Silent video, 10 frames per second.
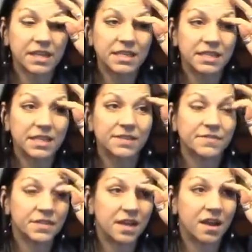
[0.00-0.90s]

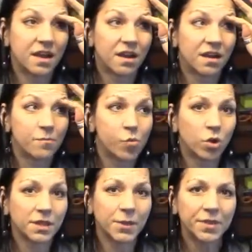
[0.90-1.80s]
adhesives are
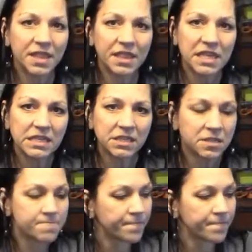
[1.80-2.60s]
more liquid than this,